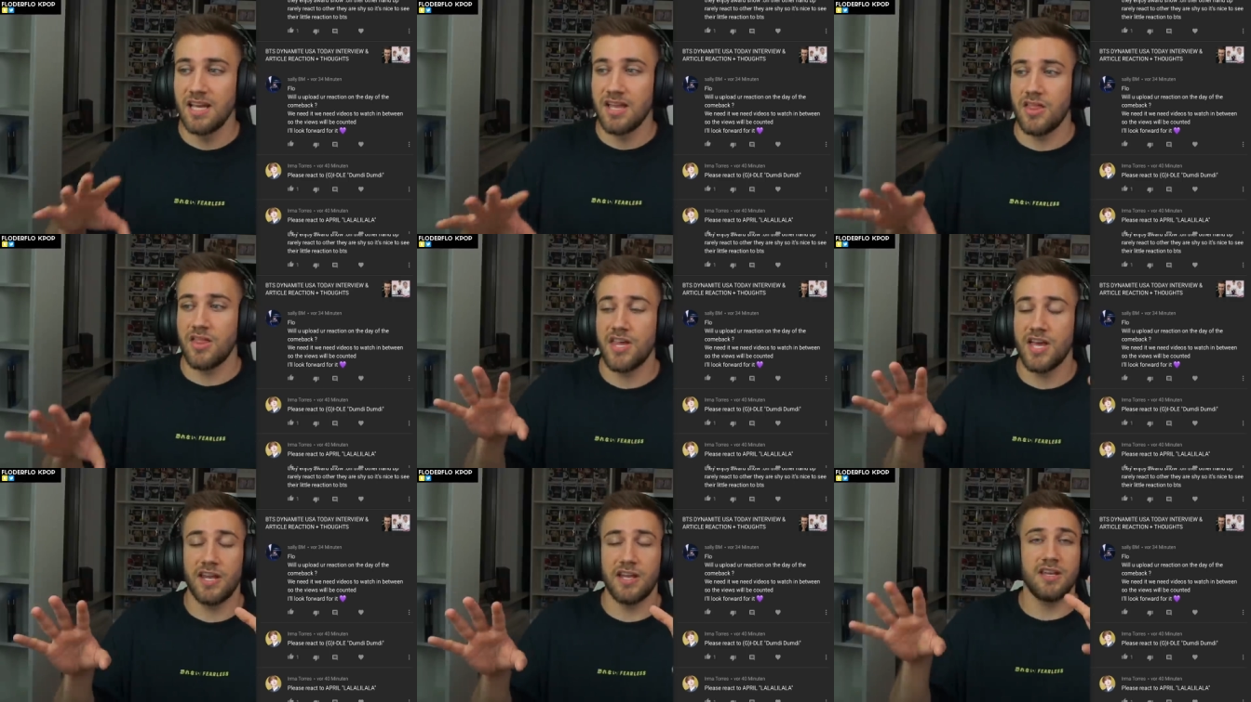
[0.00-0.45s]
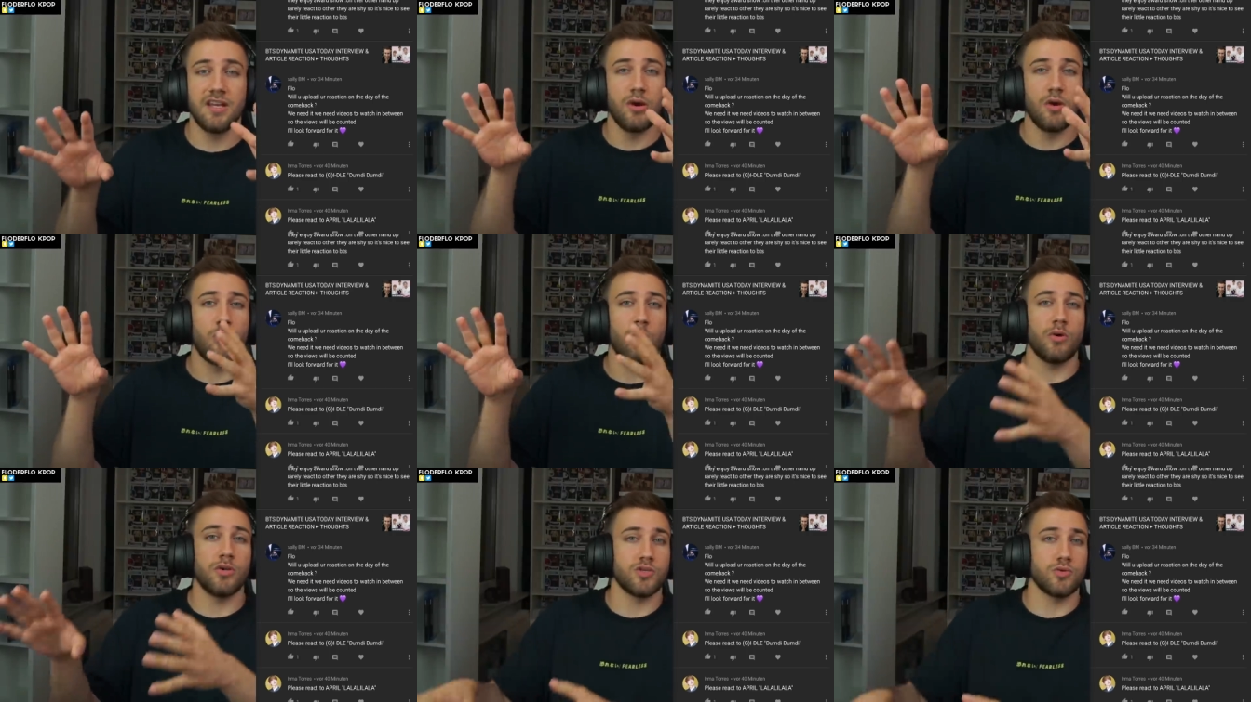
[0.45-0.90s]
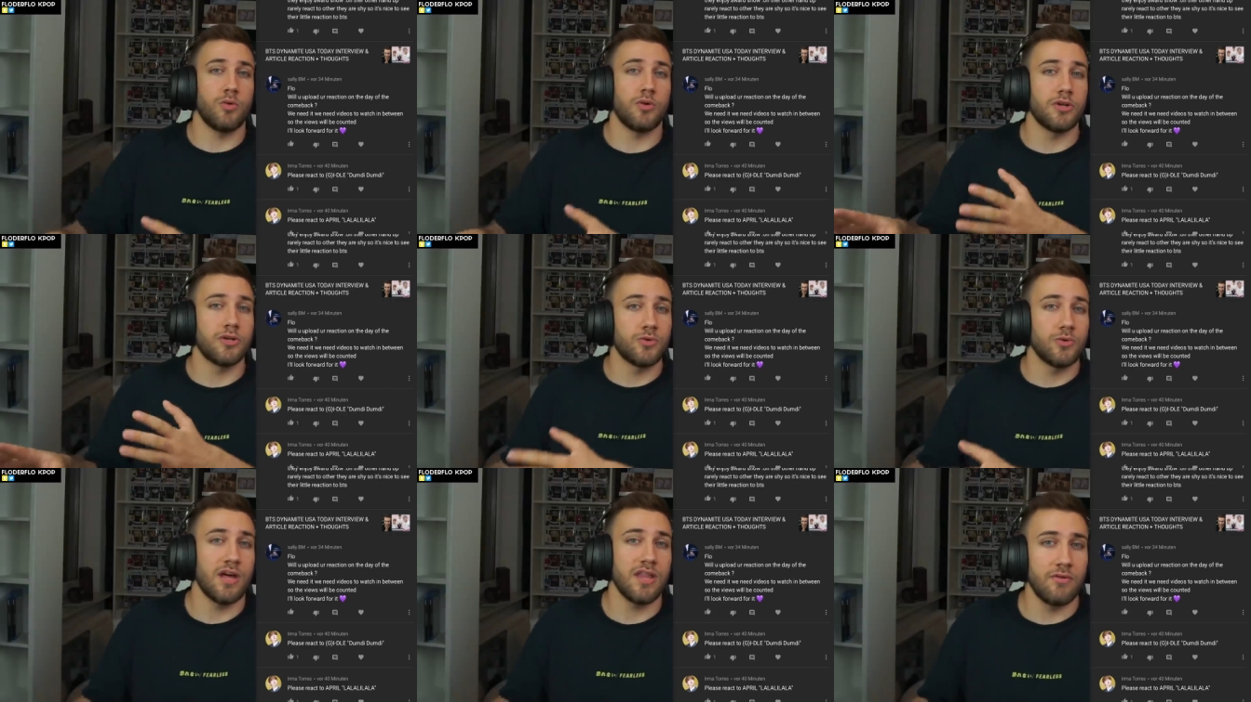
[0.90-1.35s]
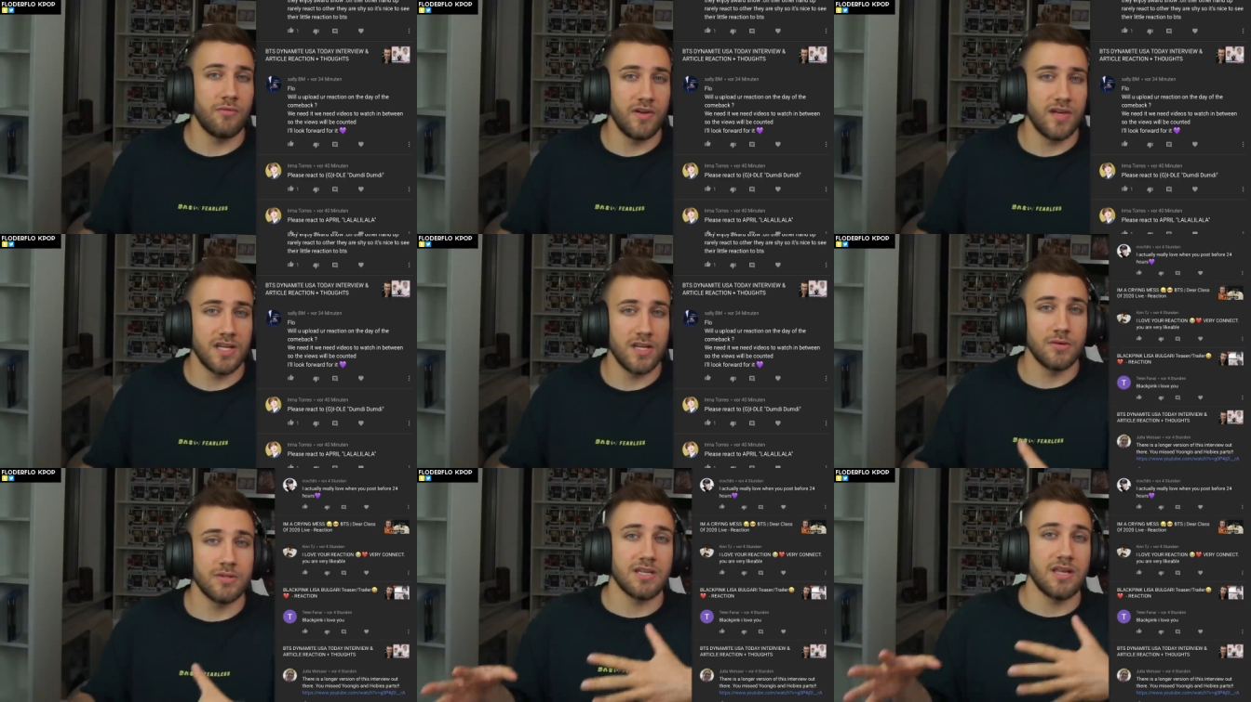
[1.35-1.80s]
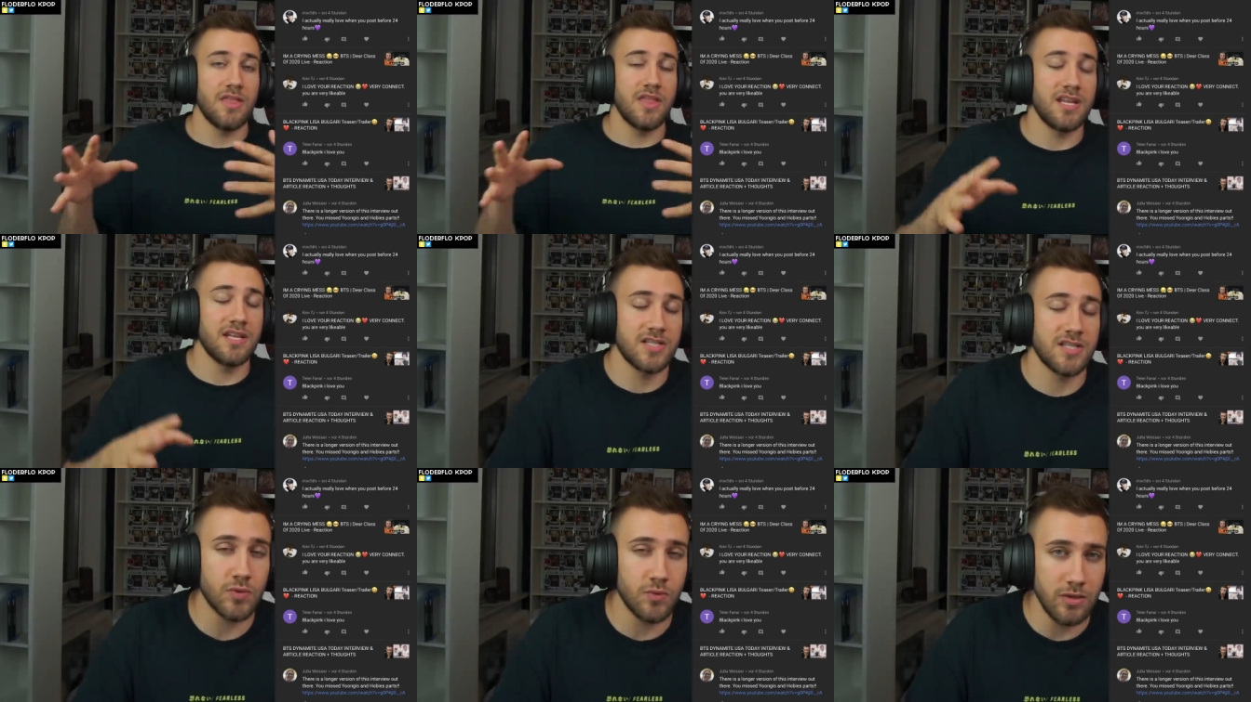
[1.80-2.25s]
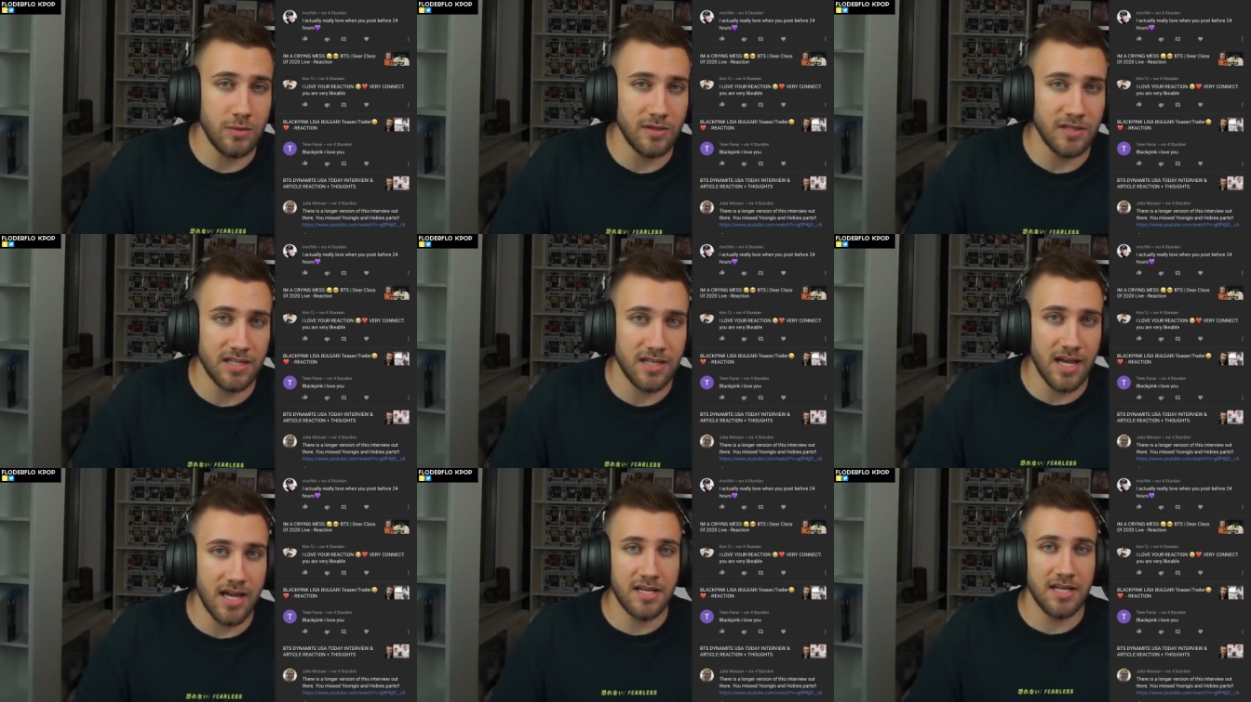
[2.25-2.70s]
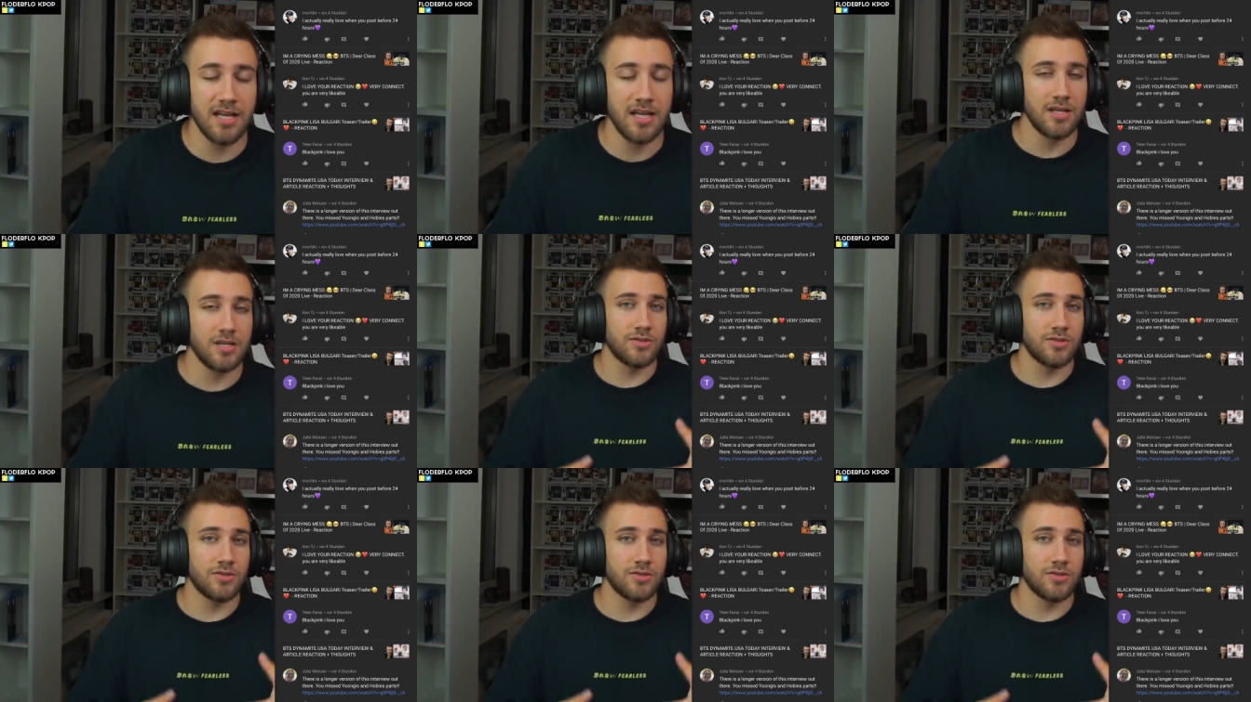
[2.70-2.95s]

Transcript: then watch 1 or 2 other videos and then stream it again,